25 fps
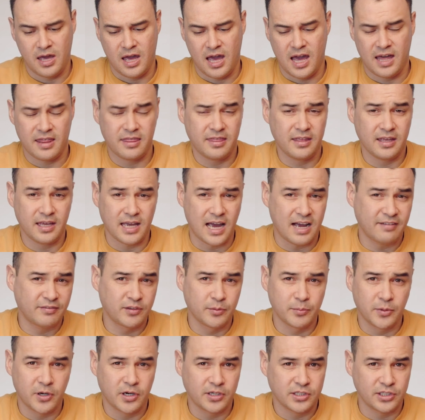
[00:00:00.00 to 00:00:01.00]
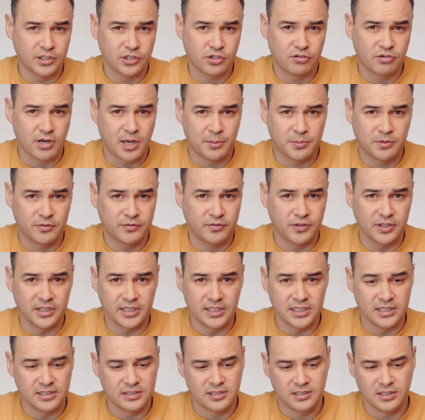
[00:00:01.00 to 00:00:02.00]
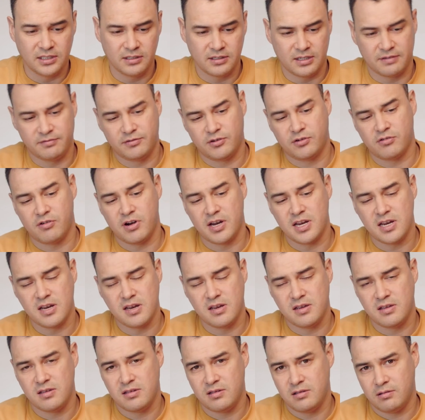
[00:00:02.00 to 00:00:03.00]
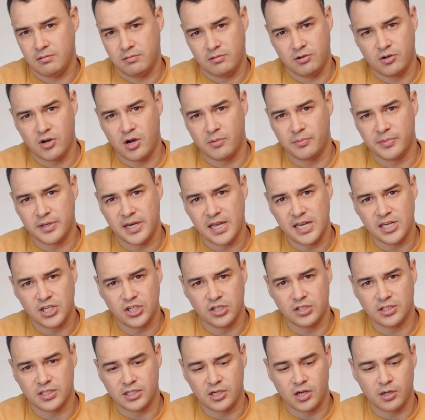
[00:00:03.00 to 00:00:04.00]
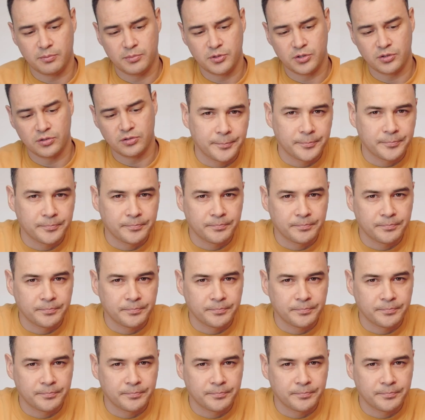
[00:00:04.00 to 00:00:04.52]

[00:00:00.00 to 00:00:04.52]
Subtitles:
I think aftermarket straps for these, you have great combinations and options.